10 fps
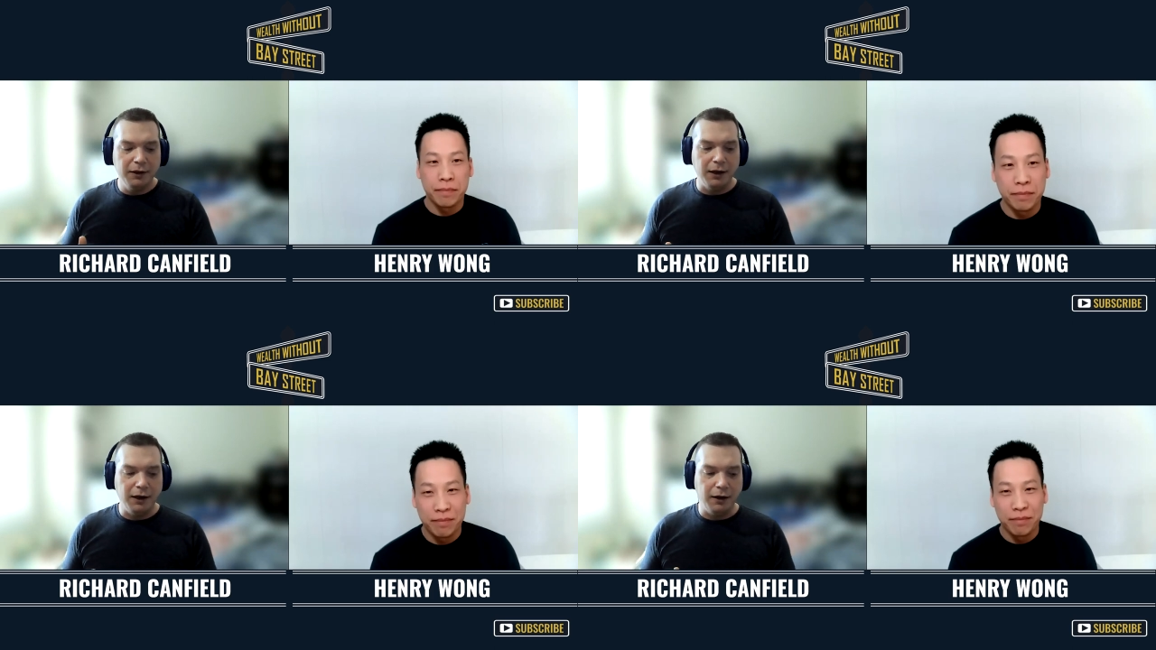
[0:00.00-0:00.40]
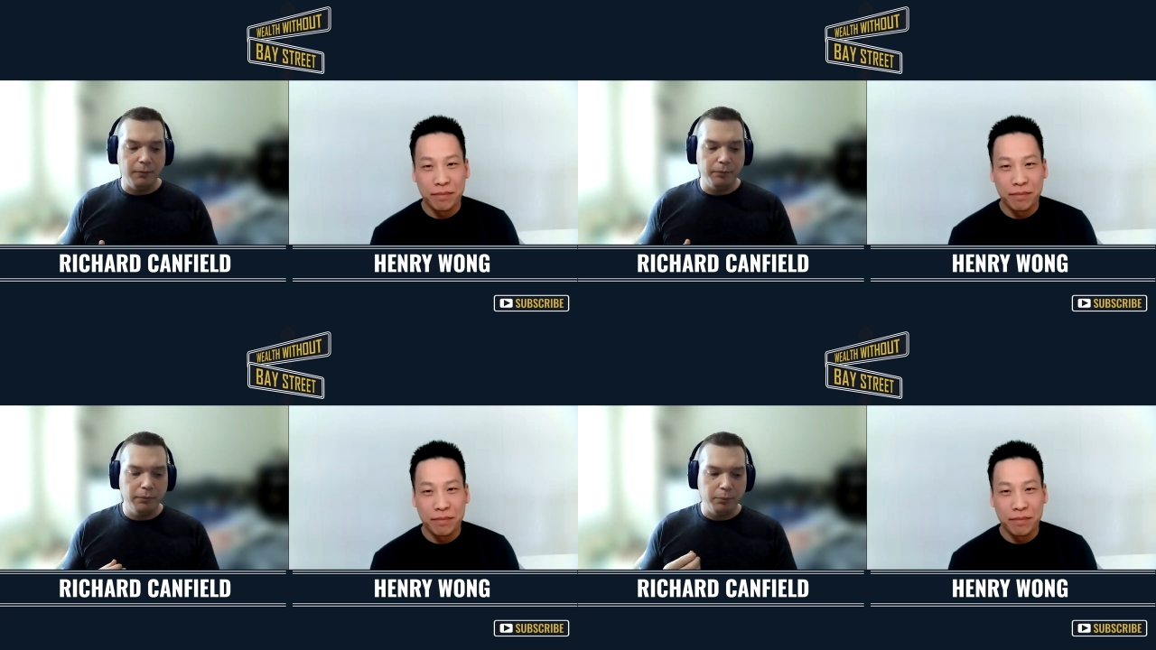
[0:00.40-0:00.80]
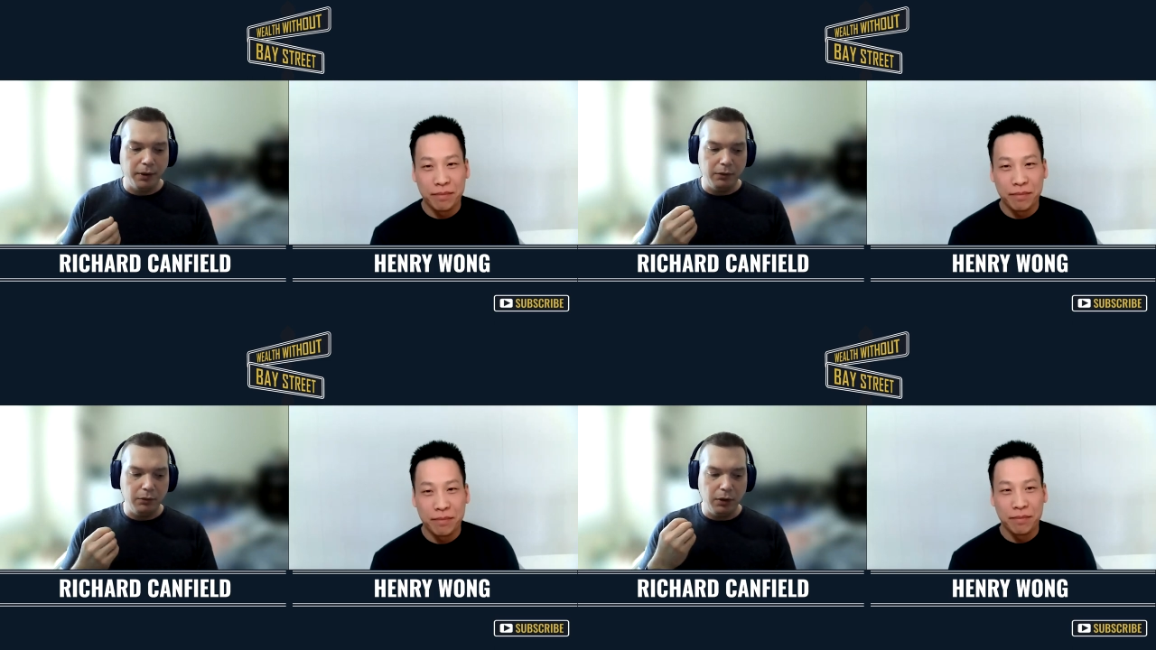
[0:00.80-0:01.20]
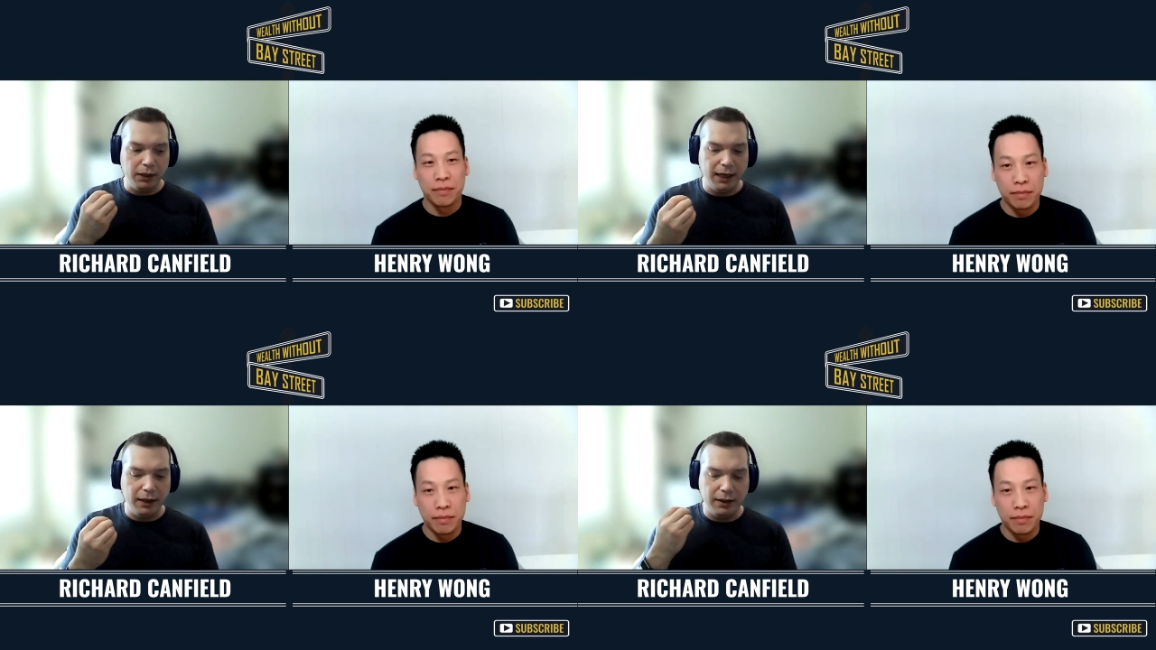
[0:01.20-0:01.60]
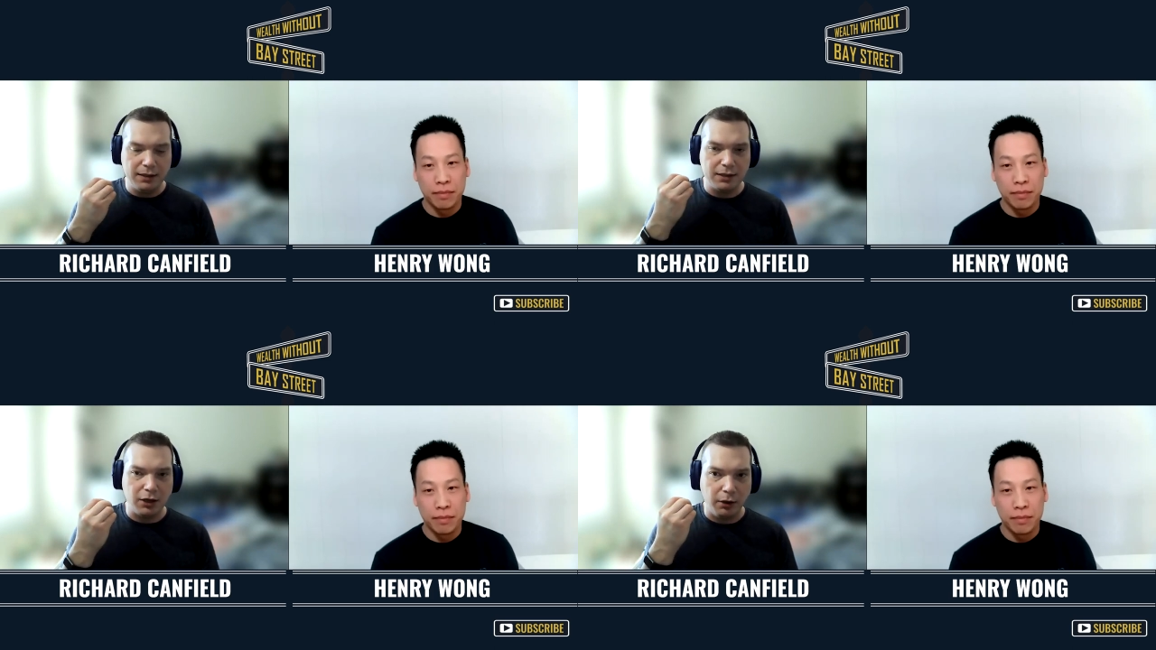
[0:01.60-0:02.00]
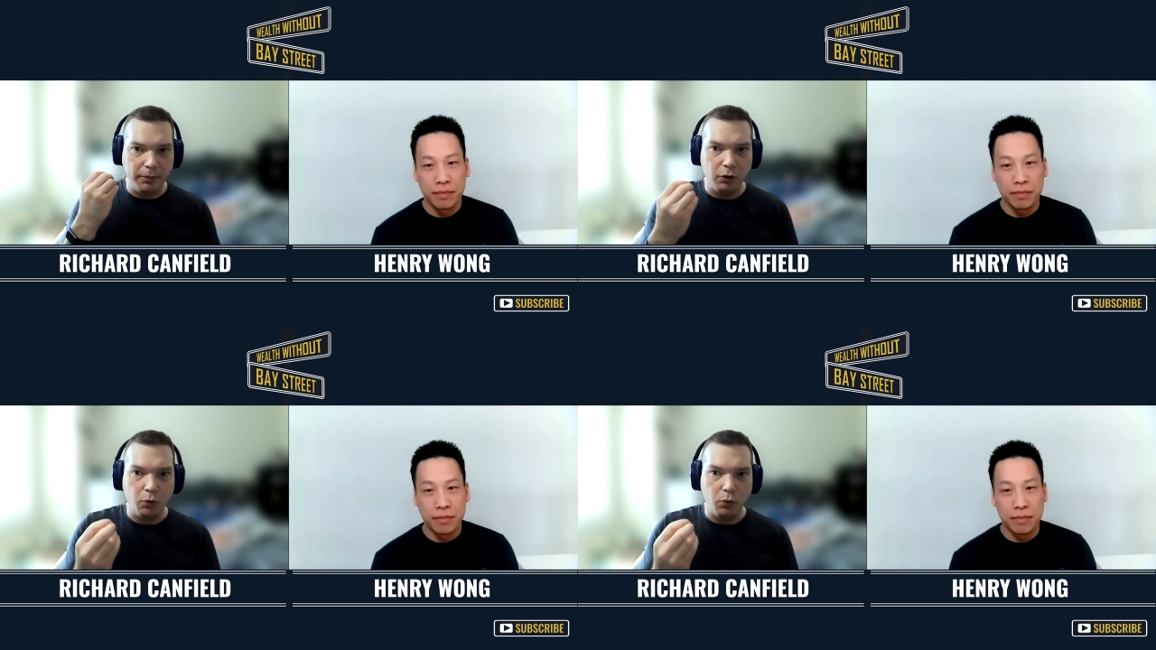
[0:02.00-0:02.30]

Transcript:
Speaker 1: Um, but again, this is all about